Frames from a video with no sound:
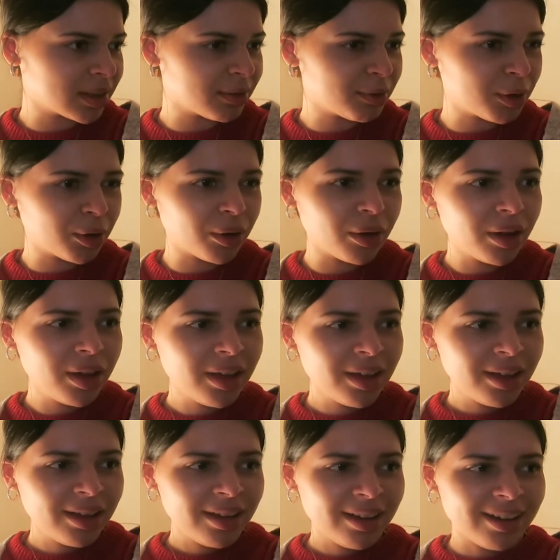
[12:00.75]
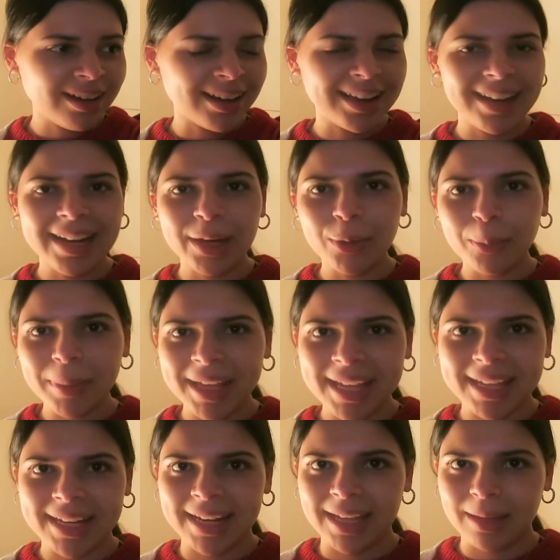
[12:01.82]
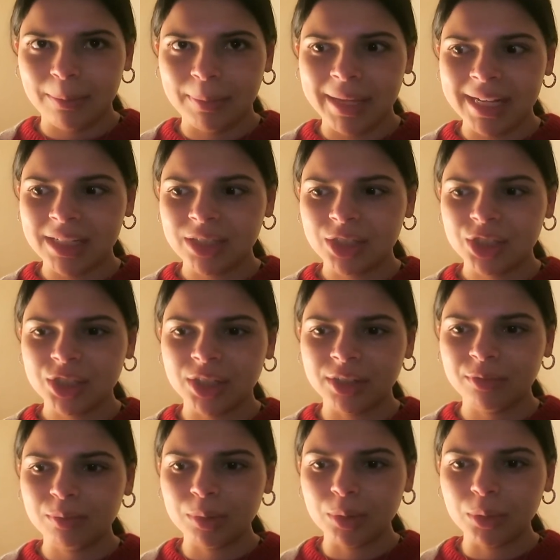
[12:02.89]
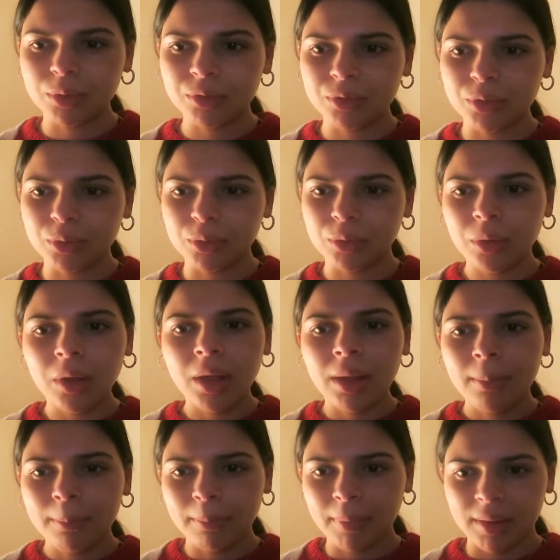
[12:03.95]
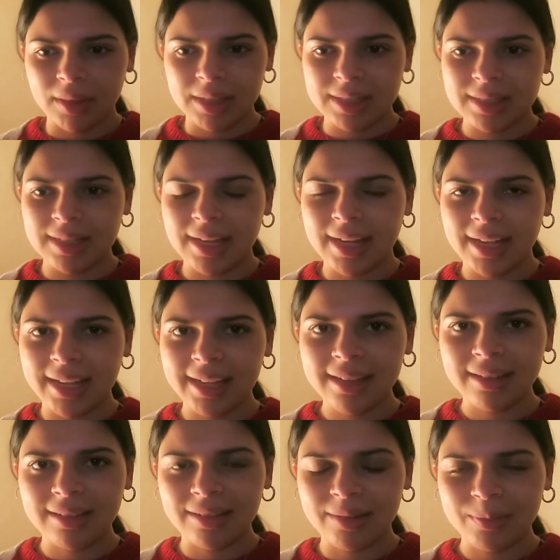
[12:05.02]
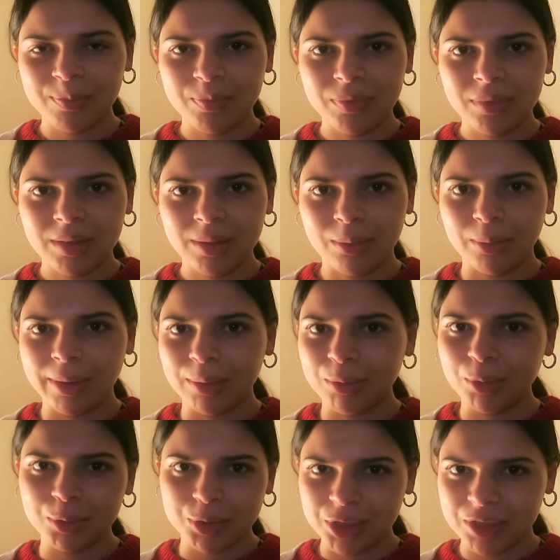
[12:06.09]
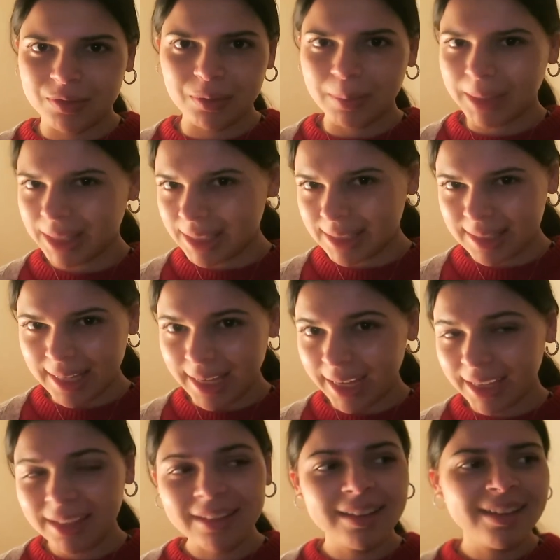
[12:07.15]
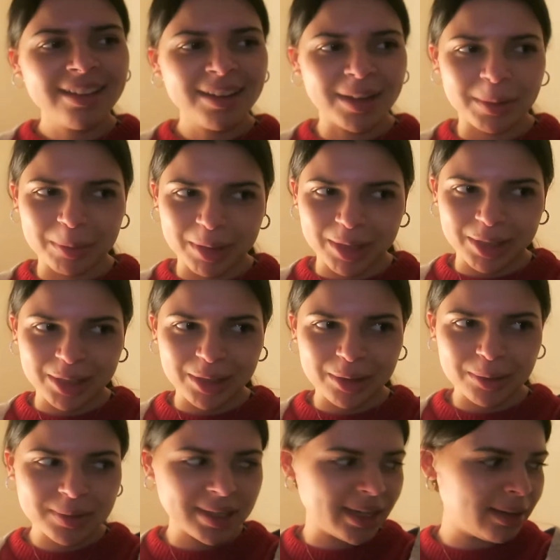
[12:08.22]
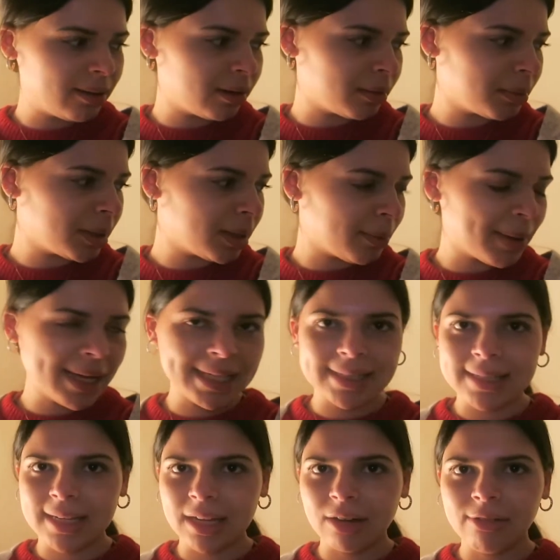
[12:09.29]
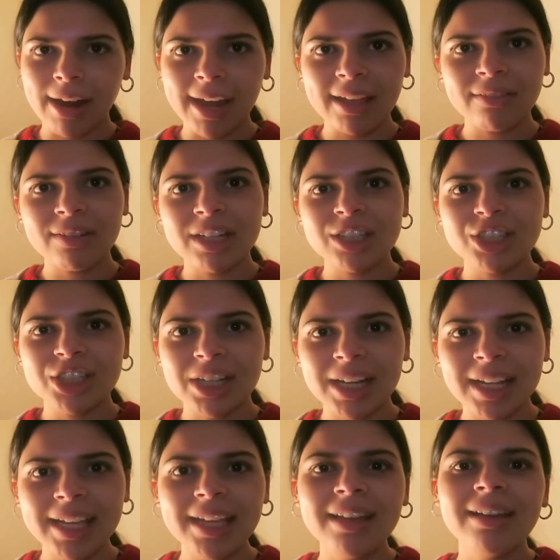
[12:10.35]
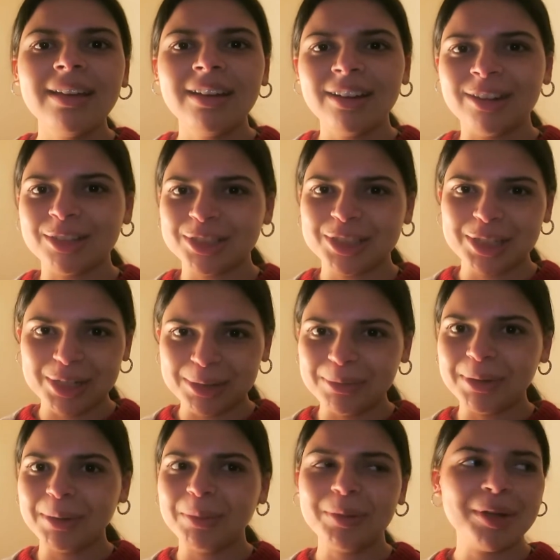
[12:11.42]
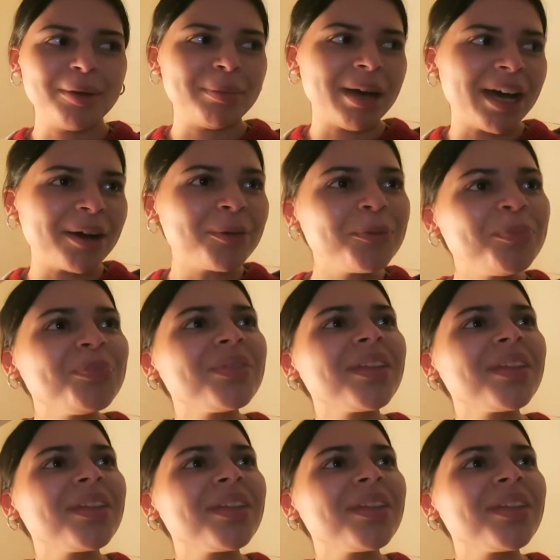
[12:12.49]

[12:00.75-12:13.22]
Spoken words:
I've got like a little picnic bench I've bought from Mother's Day. Well, not just for Mother's Day. I'm going to use it and I'm going to paint it grey eventually. I'll show you what I'm on about.